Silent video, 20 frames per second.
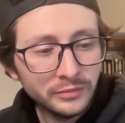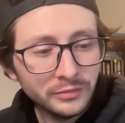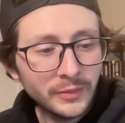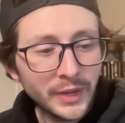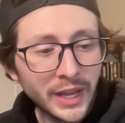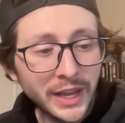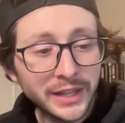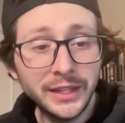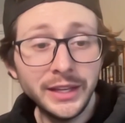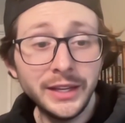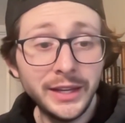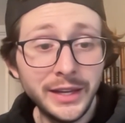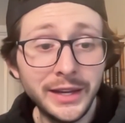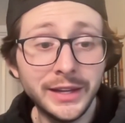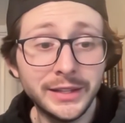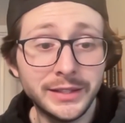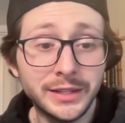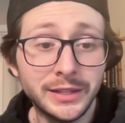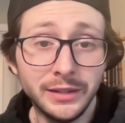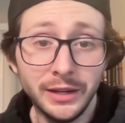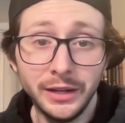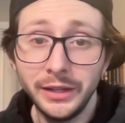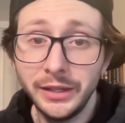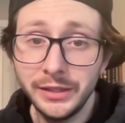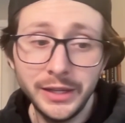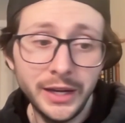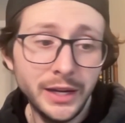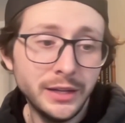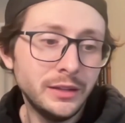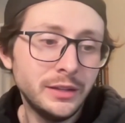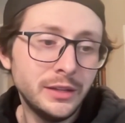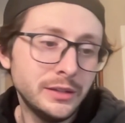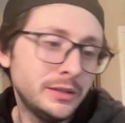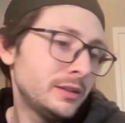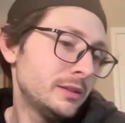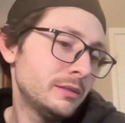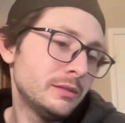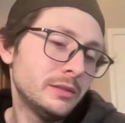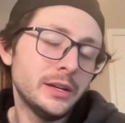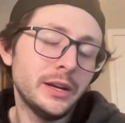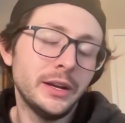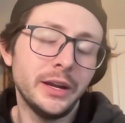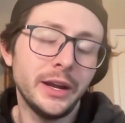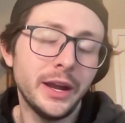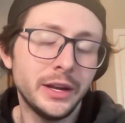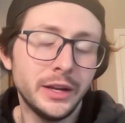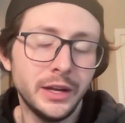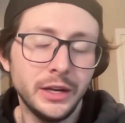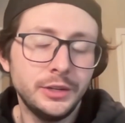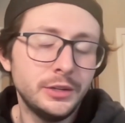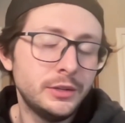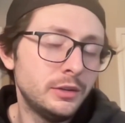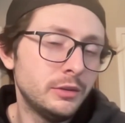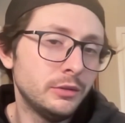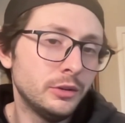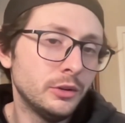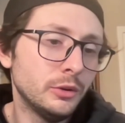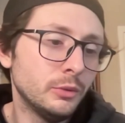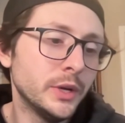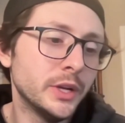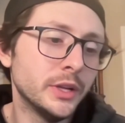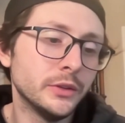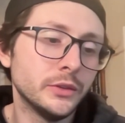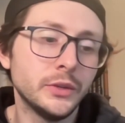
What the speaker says: I think he gets it done inside the distance. I just don't know when.